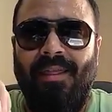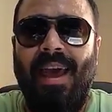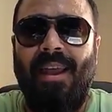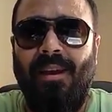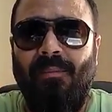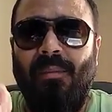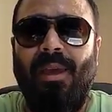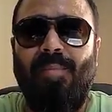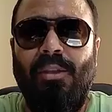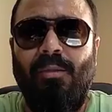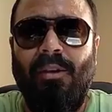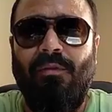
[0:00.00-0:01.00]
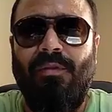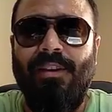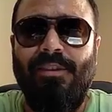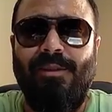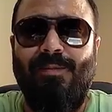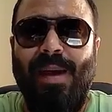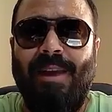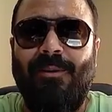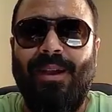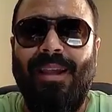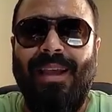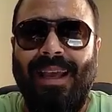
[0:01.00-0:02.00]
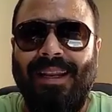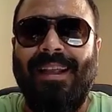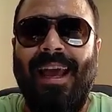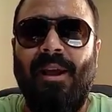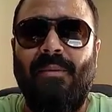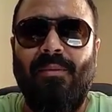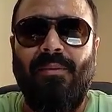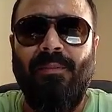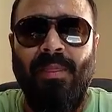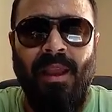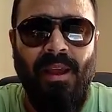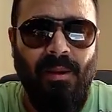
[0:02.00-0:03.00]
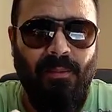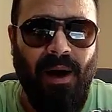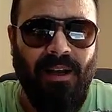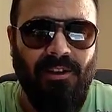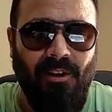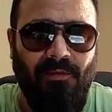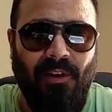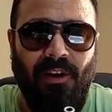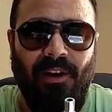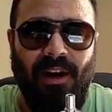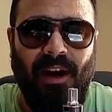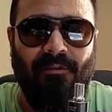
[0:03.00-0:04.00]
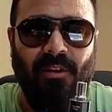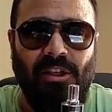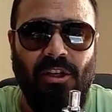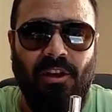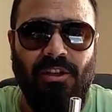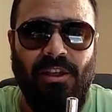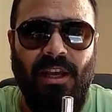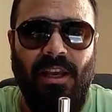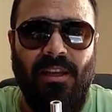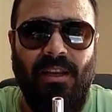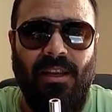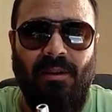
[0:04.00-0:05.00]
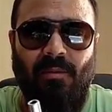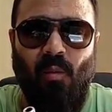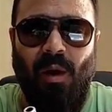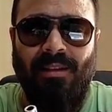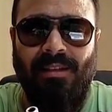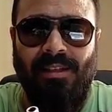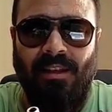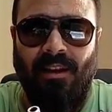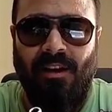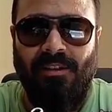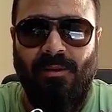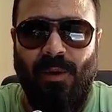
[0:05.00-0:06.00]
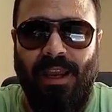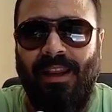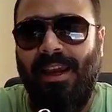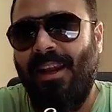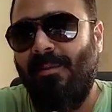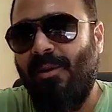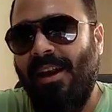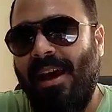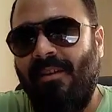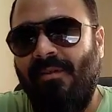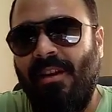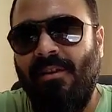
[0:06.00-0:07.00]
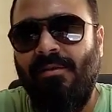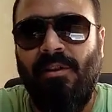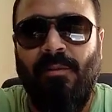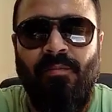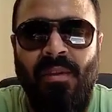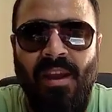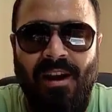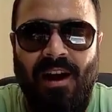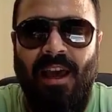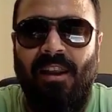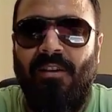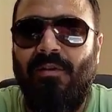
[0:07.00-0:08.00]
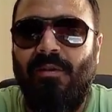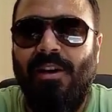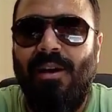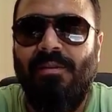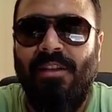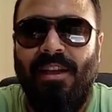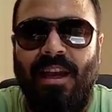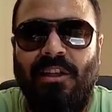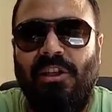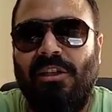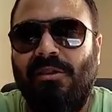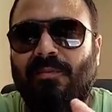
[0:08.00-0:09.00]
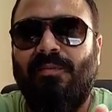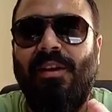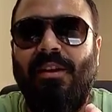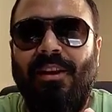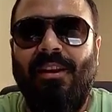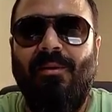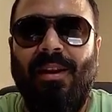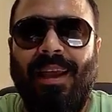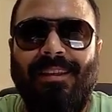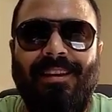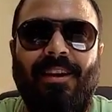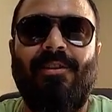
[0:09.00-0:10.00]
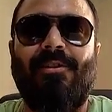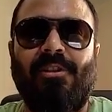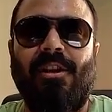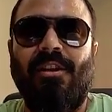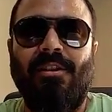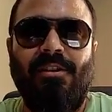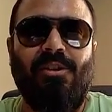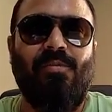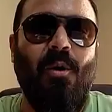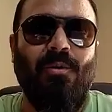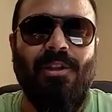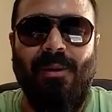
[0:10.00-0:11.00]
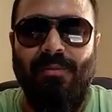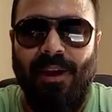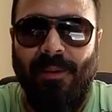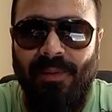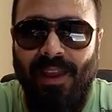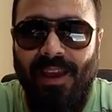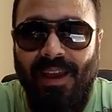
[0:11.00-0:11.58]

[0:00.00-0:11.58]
Then maybe you can finish this battery in a day. But so far, I've only charged it once in the last week. And again, I'm not a heavy user. I hit it a few times a day, just, you know, when I get the urge to smoke something.